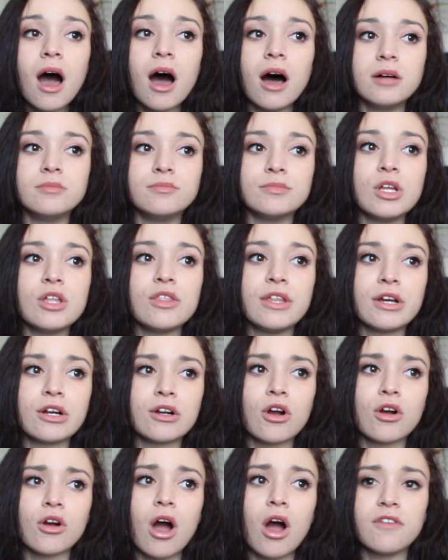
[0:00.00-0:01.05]
Um,
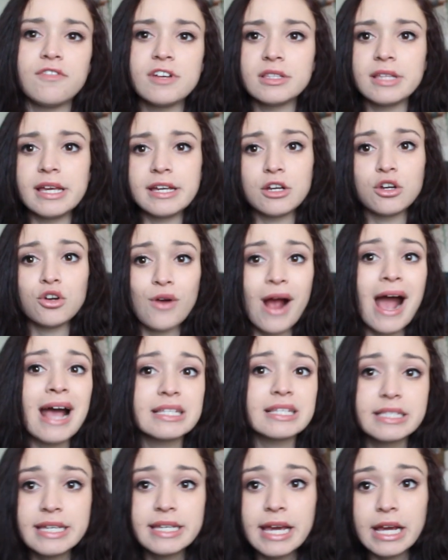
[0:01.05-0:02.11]
there are often like
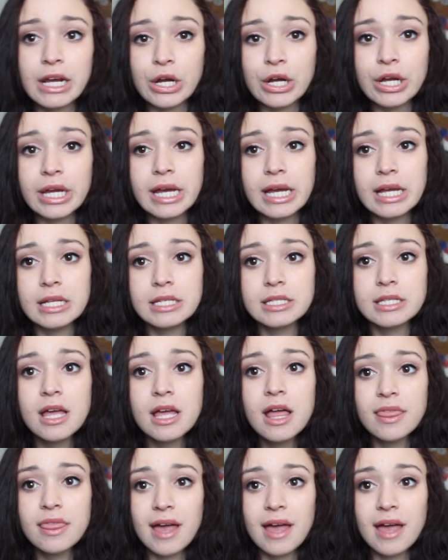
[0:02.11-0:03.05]
grassy areas